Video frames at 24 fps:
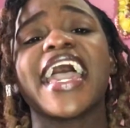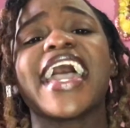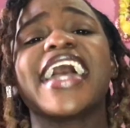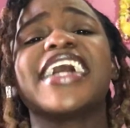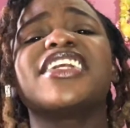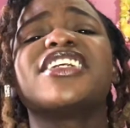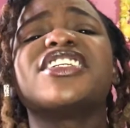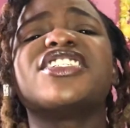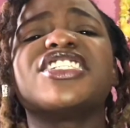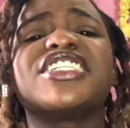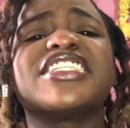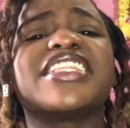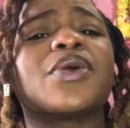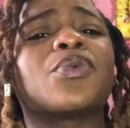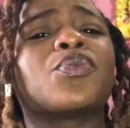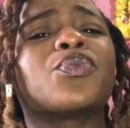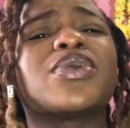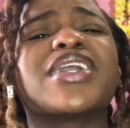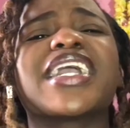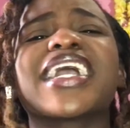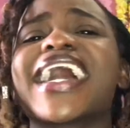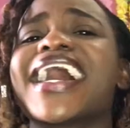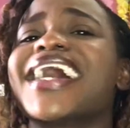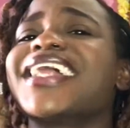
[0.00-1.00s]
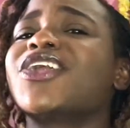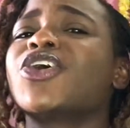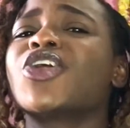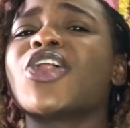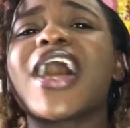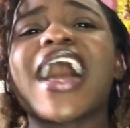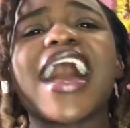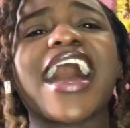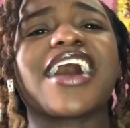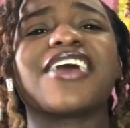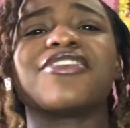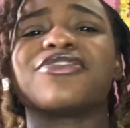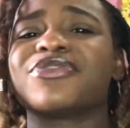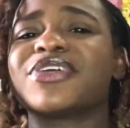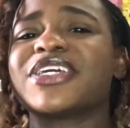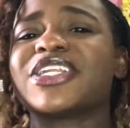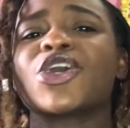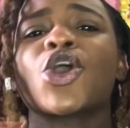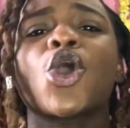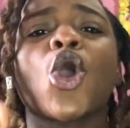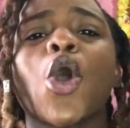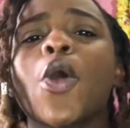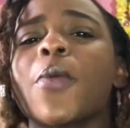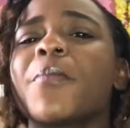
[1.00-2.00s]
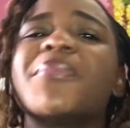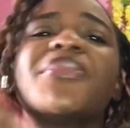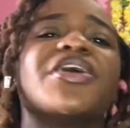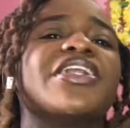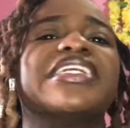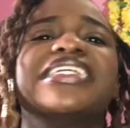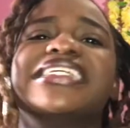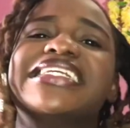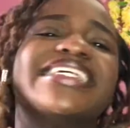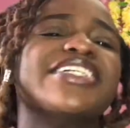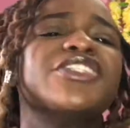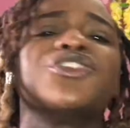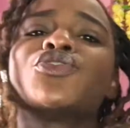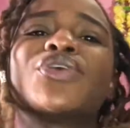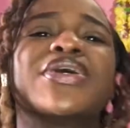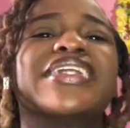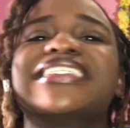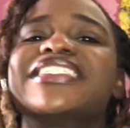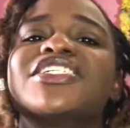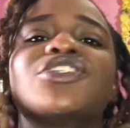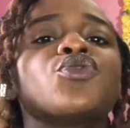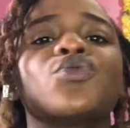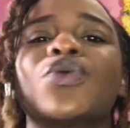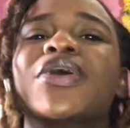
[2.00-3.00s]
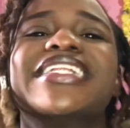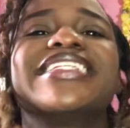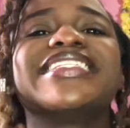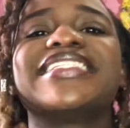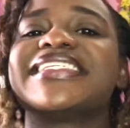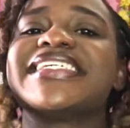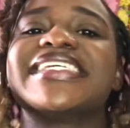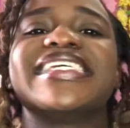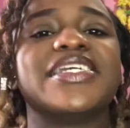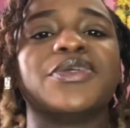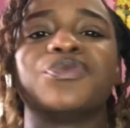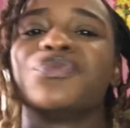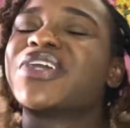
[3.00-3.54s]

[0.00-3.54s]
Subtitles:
Energy that we cannot have in common in 2020.